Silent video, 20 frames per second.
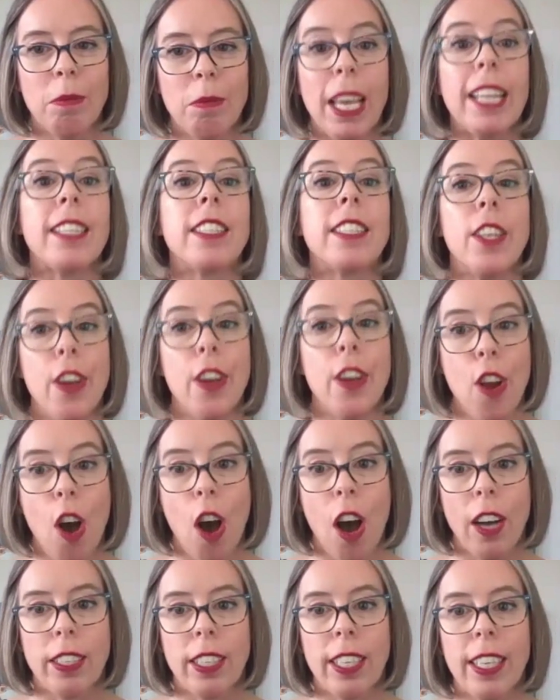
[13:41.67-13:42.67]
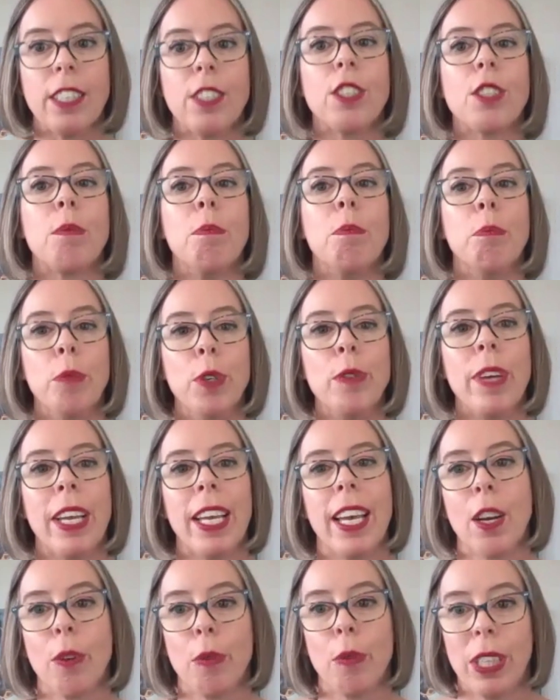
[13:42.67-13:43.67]
It's not. It's just moving
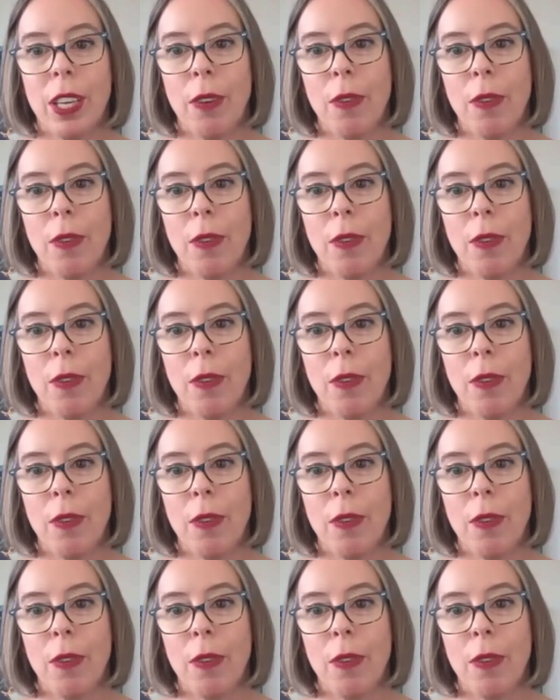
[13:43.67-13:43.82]
at a really